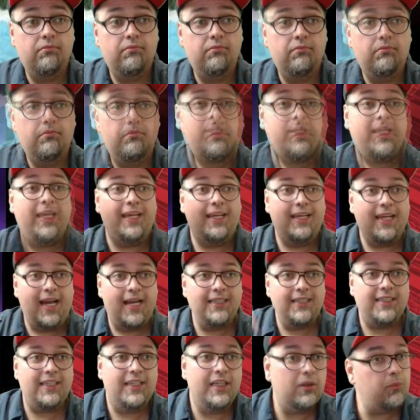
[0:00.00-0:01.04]
Okay guys,
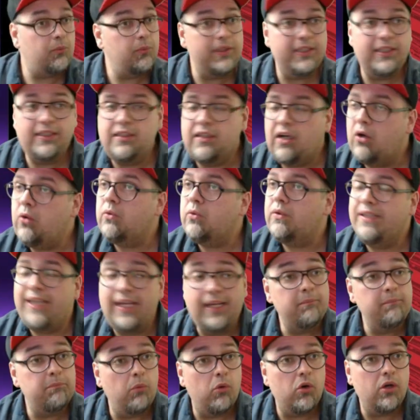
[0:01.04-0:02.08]
here we go.
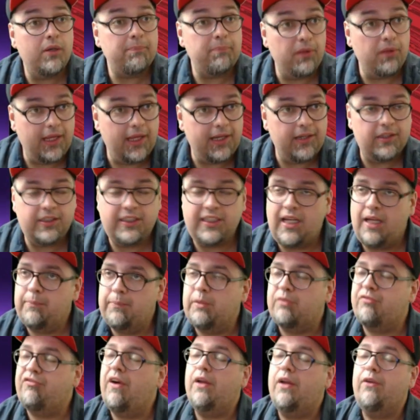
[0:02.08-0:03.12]
Game Boy player time with
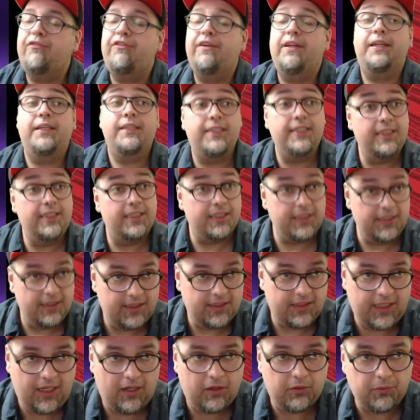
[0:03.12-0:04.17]
Final Fantasy VI
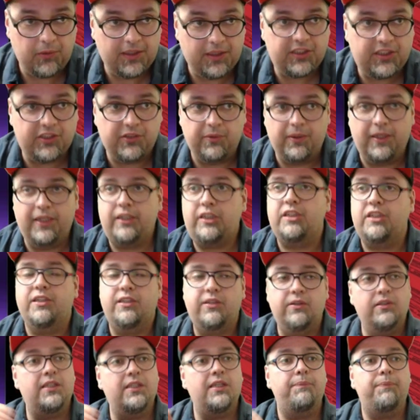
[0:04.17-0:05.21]
Sound Restoration. So
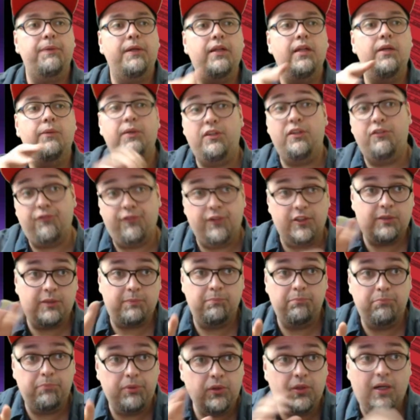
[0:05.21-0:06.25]
typically when you
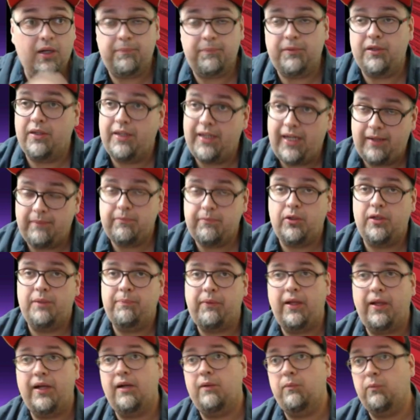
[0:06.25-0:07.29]
first boot up your Game Boy
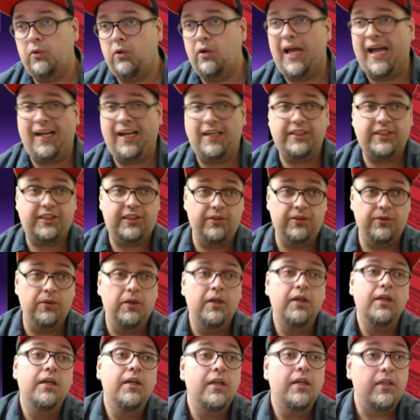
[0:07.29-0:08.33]
player, it will ask you
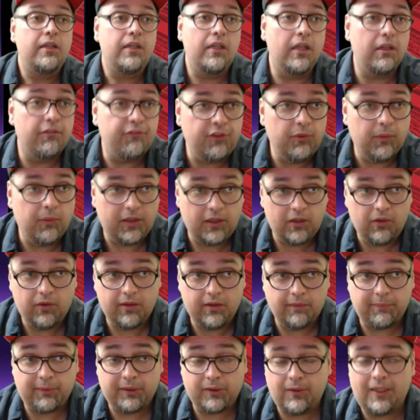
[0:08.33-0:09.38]
if you want to go on a
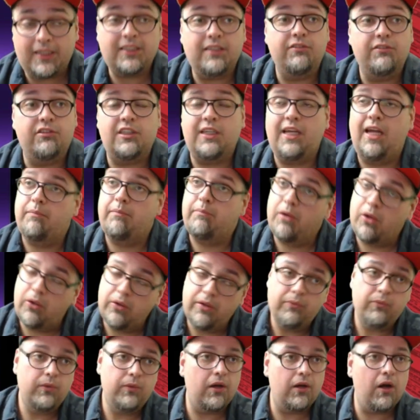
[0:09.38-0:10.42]
progressive scan mode.
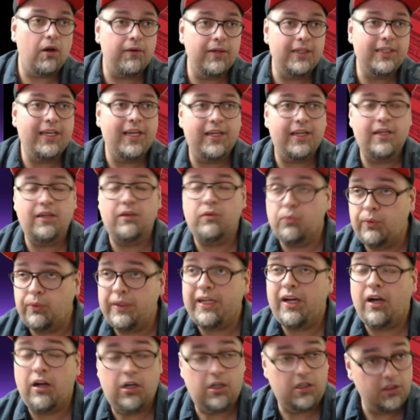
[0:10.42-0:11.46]
We're already in it, we
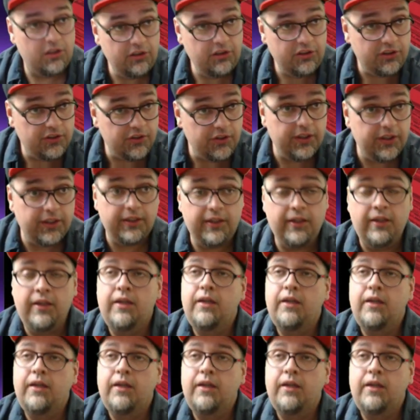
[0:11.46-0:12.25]
are good.